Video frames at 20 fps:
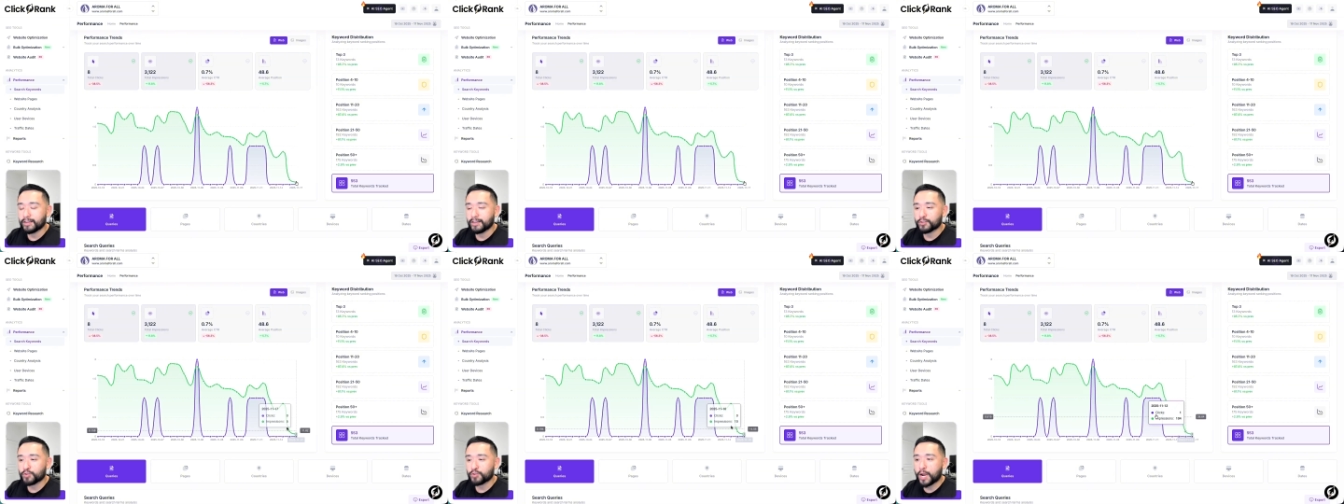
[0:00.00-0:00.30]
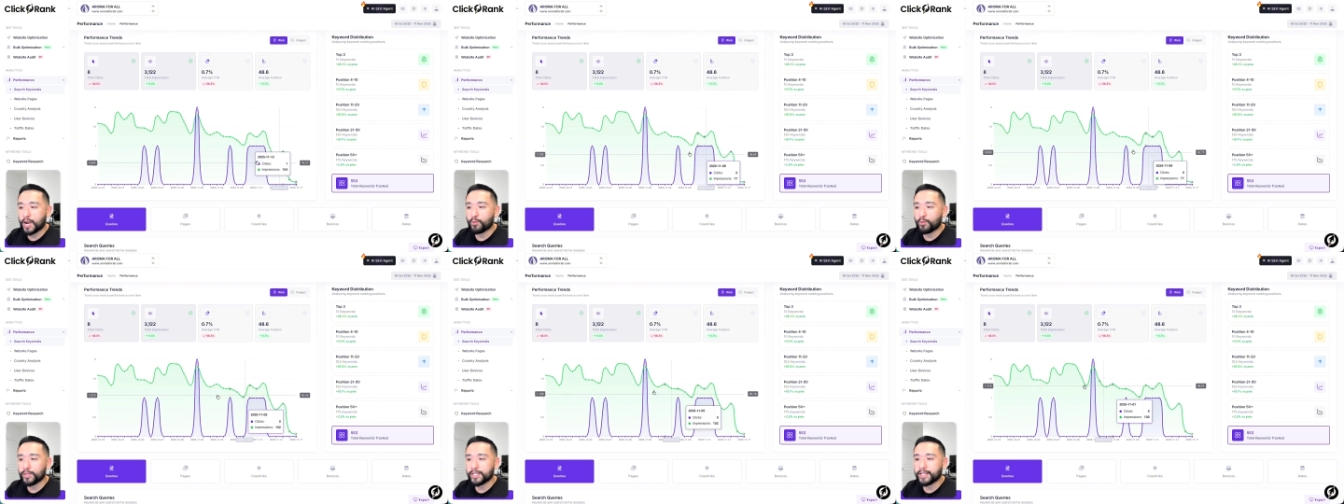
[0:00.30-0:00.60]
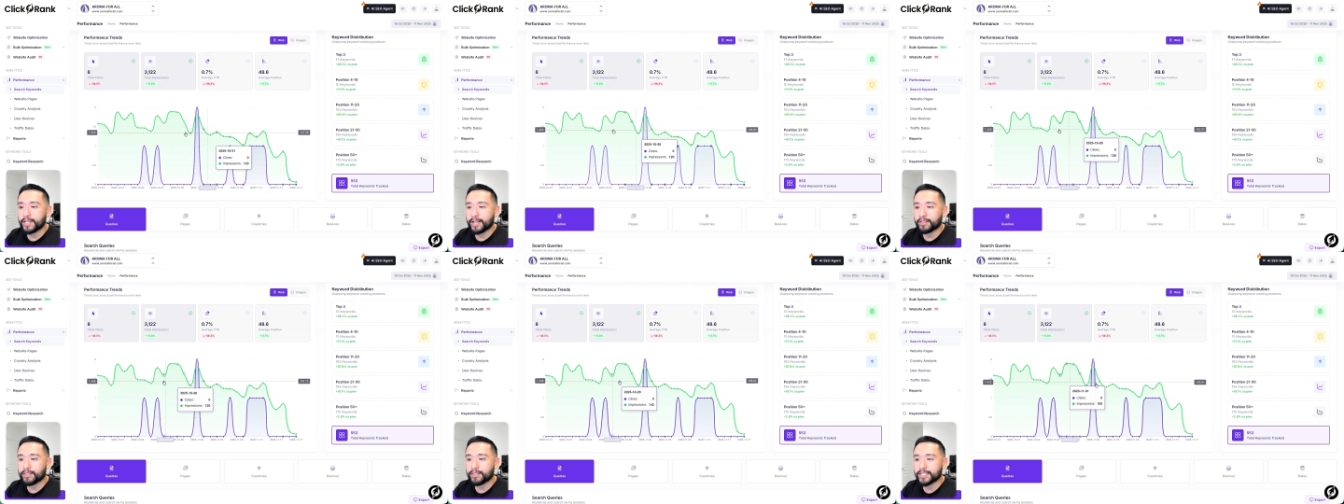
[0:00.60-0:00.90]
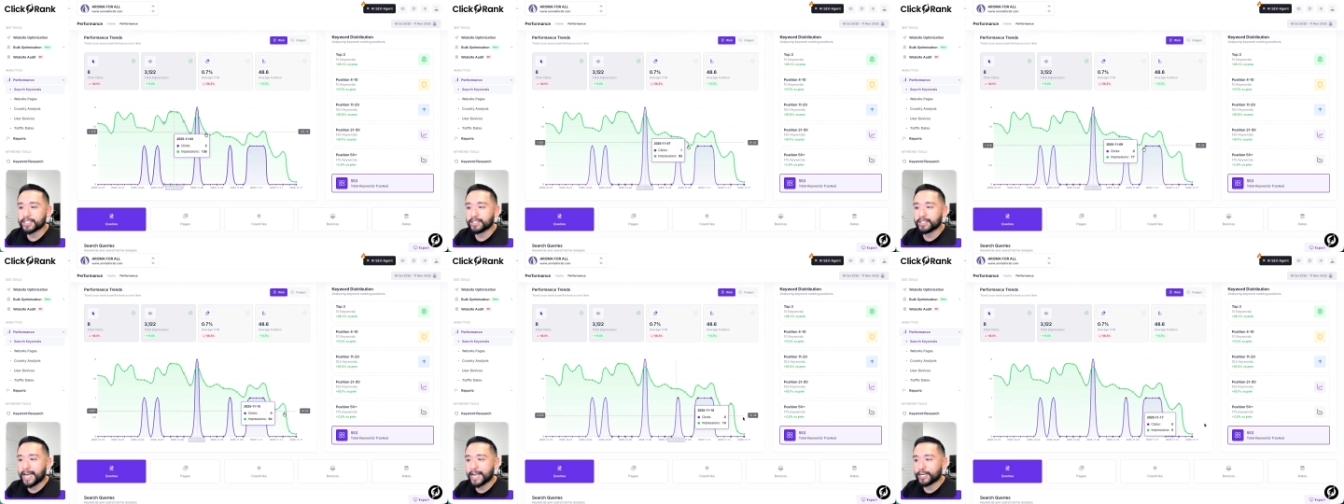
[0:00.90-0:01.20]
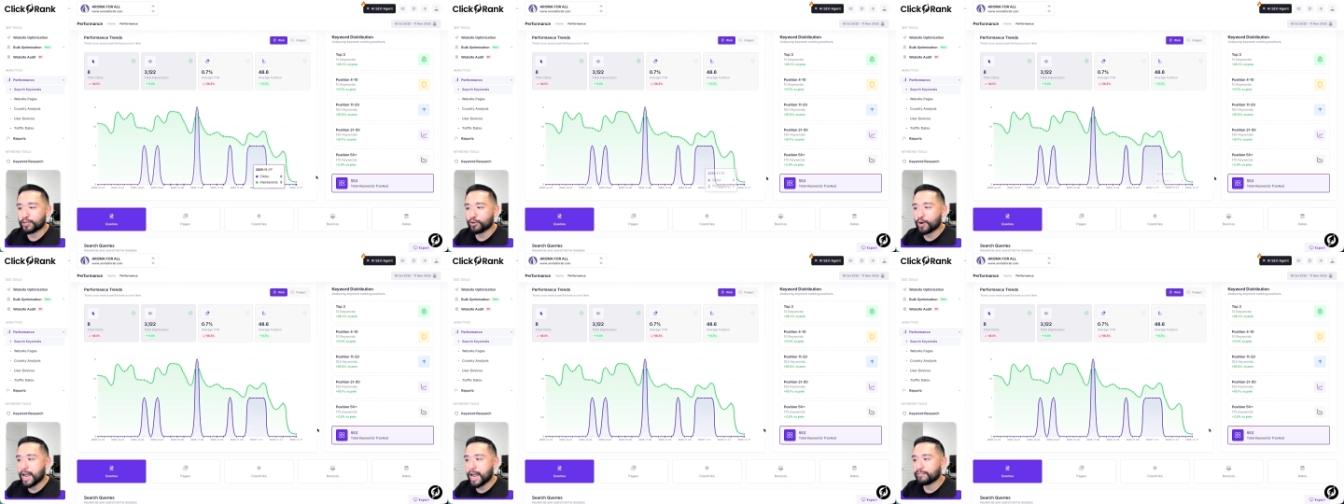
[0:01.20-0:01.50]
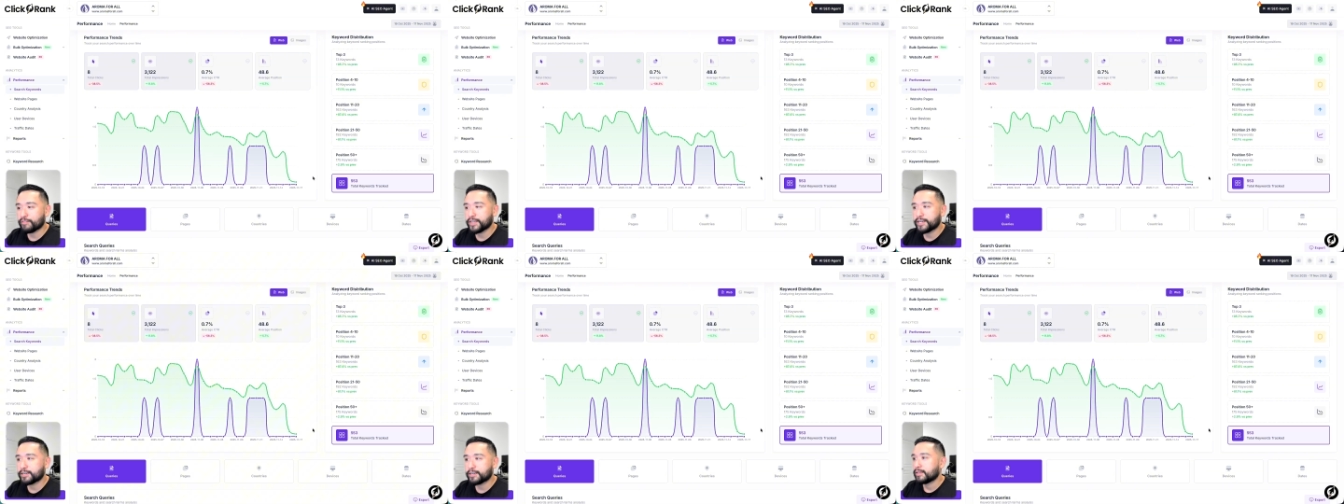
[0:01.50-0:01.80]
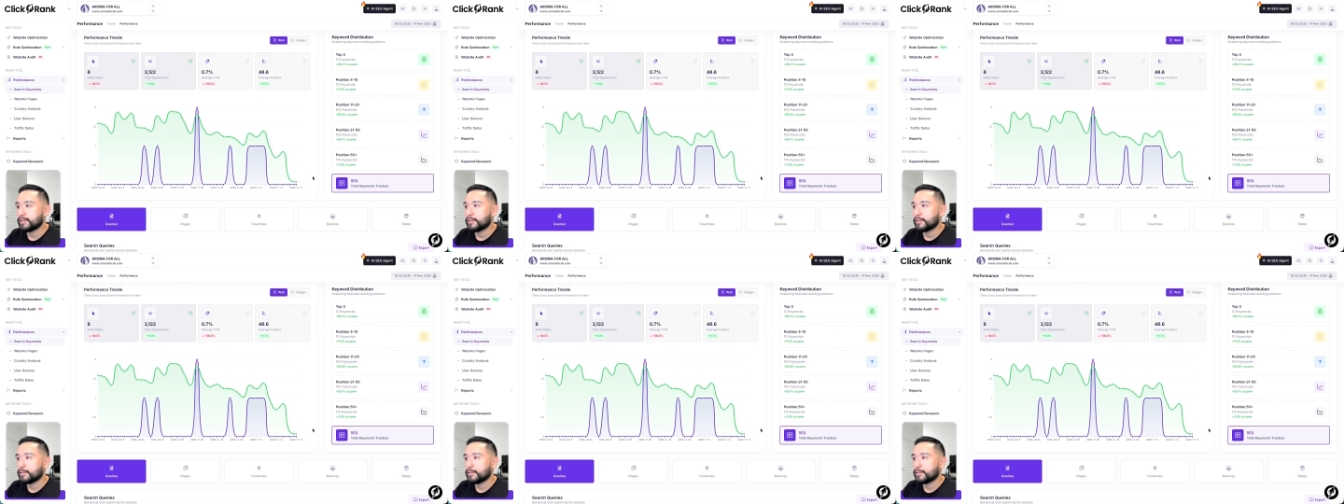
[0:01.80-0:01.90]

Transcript: So I really like this line graph here.